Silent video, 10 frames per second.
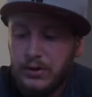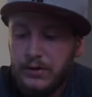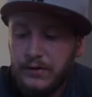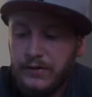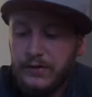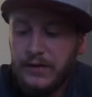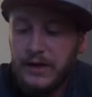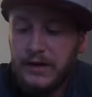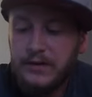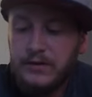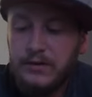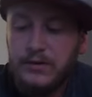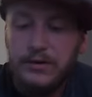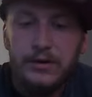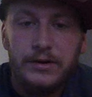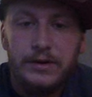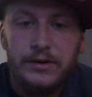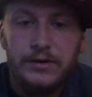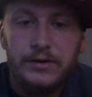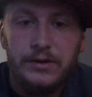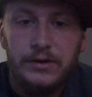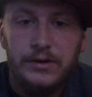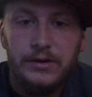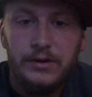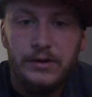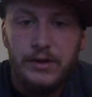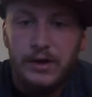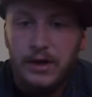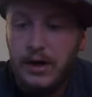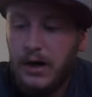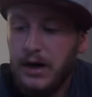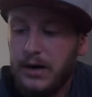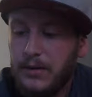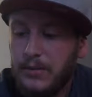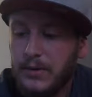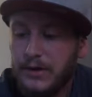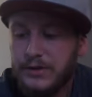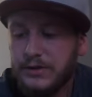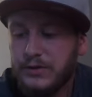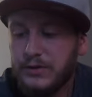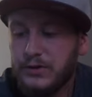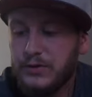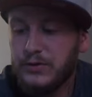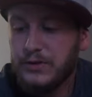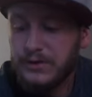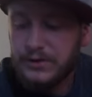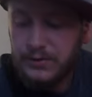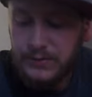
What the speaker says: this is keratin oil conditioner. I'll just use this to